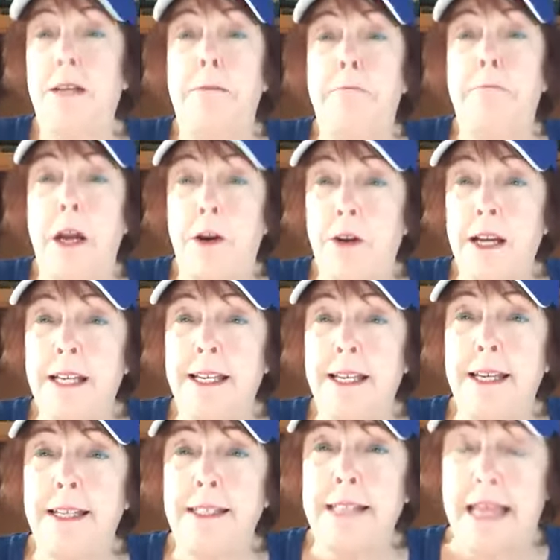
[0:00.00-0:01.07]

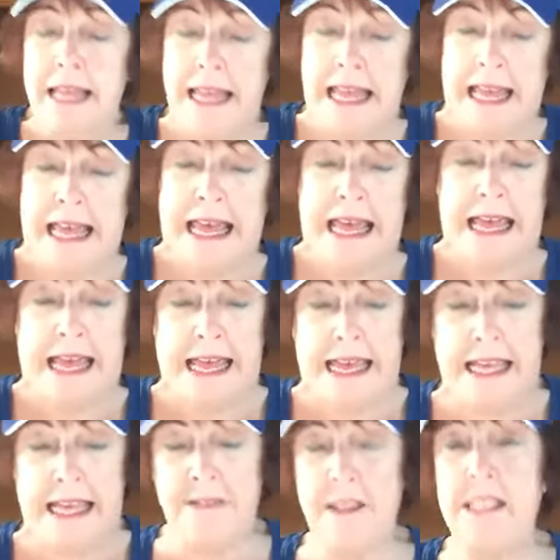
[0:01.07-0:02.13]
American
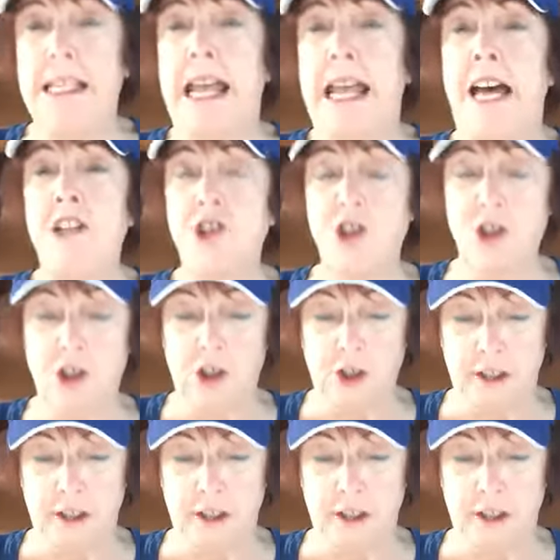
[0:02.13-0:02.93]
and the National